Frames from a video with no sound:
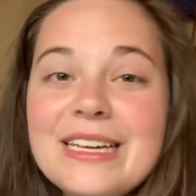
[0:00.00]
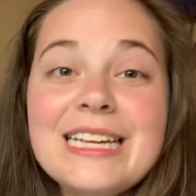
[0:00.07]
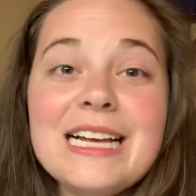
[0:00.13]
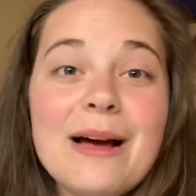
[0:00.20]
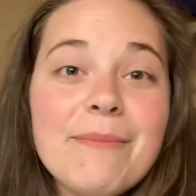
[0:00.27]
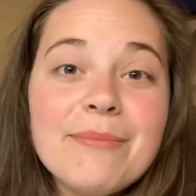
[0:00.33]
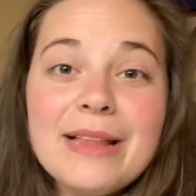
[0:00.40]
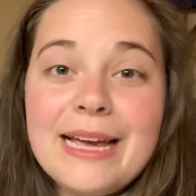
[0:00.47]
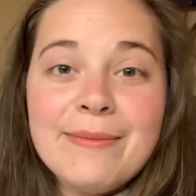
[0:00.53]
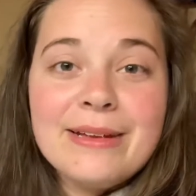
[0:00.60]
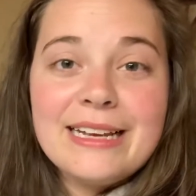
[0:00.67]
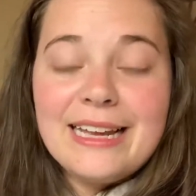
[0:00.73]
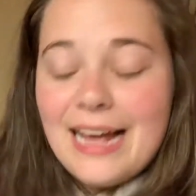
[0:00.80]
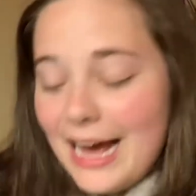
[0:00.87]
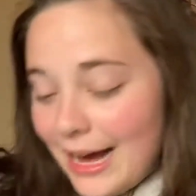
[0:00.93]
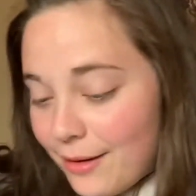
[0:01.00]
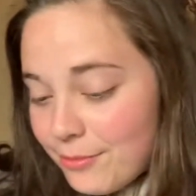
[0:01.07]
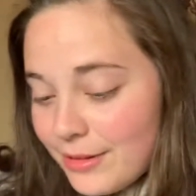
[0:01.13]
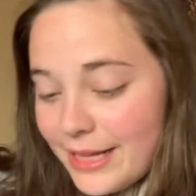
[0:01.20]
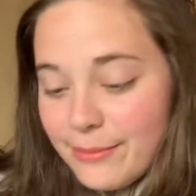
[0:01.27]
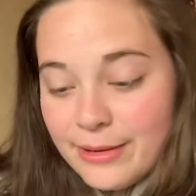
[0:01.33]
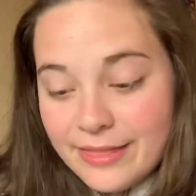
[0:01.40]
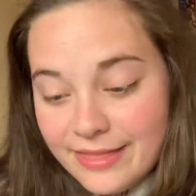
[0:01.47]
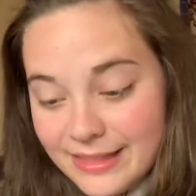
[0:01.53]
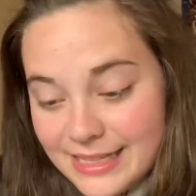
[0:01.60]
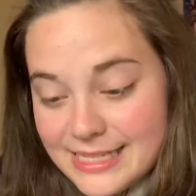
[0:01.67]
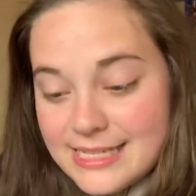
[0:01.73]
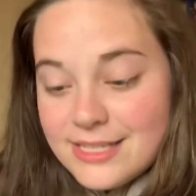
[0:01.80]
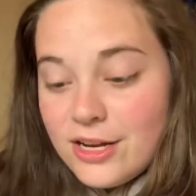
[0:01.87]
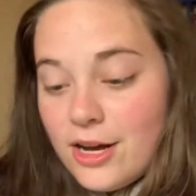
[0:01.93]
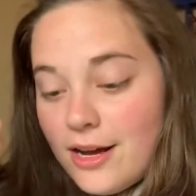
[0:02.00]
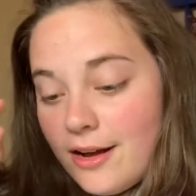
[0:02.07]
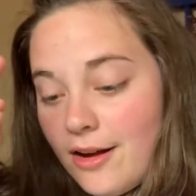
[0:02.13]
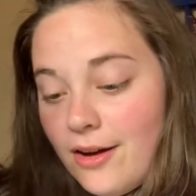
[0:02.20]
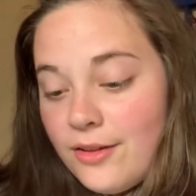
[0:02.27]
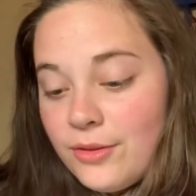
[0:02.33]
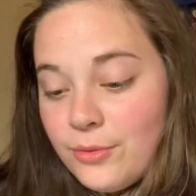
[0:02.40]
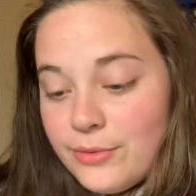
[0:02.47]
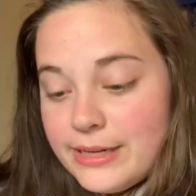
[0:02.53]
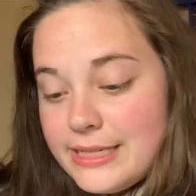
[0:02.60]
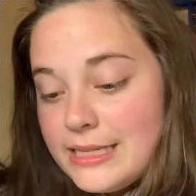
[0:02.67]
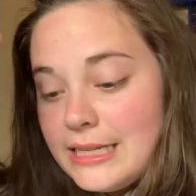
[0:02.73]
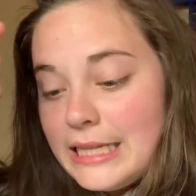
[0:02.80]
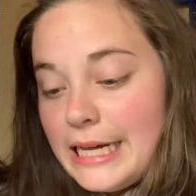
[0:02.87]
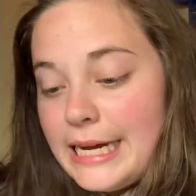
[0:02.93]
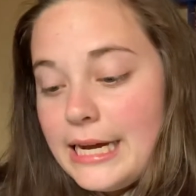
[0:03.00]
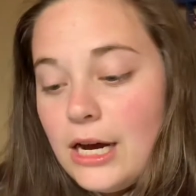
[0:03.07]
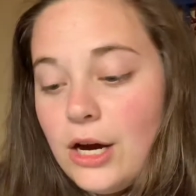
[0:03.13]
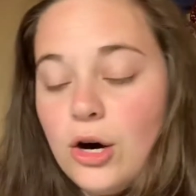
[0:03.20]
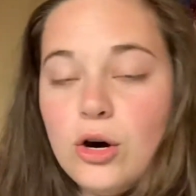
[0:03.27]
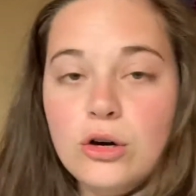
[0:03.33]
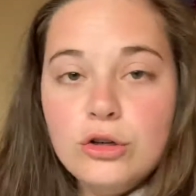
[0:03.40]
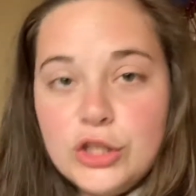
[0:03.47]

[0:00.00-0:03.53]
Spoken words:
I'm blaming it. I'm blaming this song on the reason like a whole